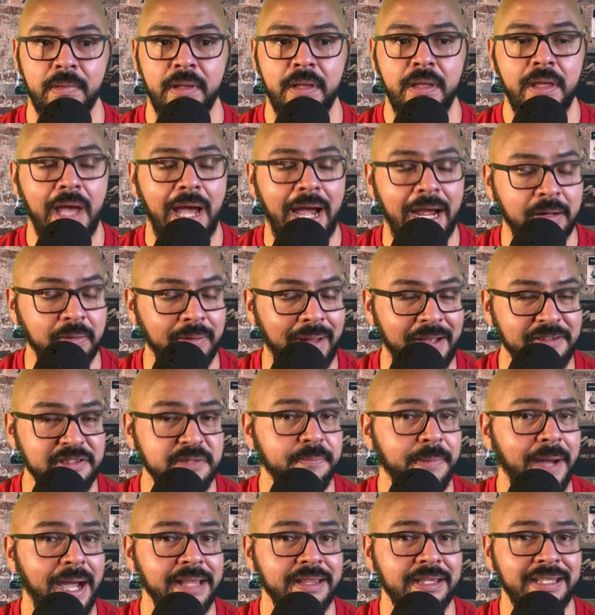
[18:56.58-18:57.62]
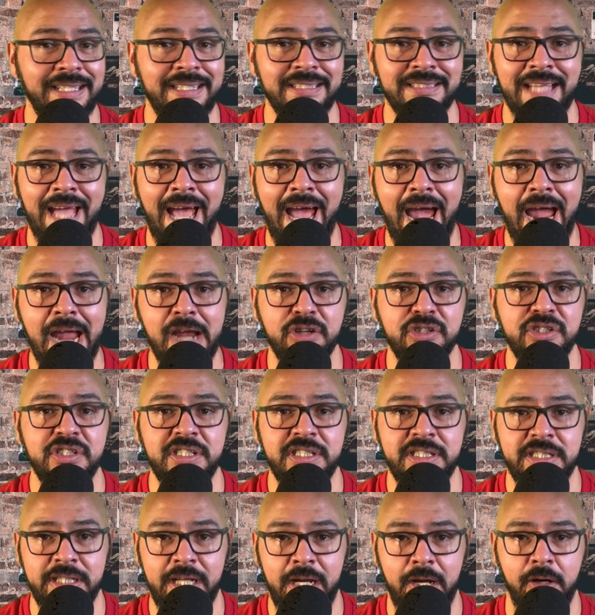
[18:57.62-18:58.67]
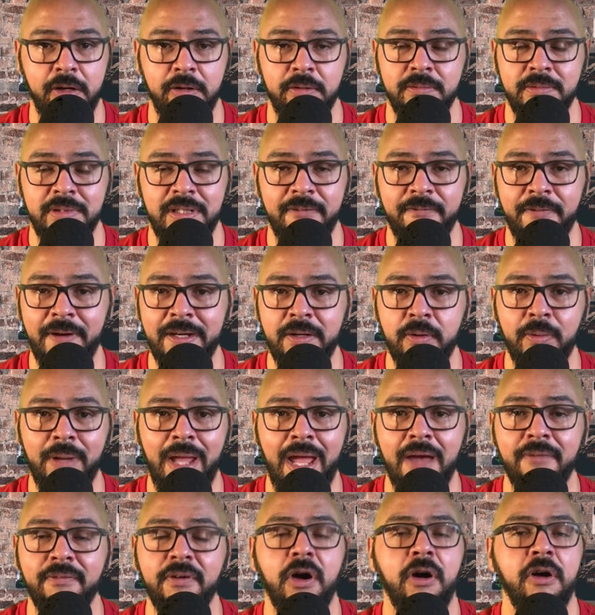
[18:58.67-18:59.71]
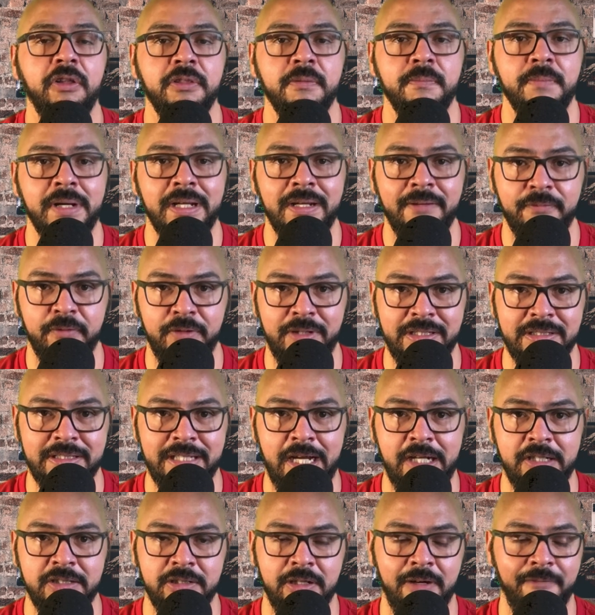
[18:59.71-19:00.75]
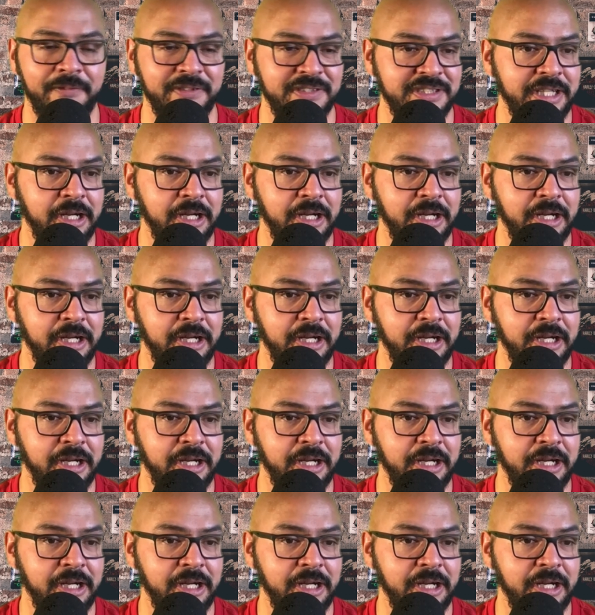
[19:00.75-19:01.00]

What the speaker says: I don't have to buy the entire share if I don't have all the money for the entire share. If a share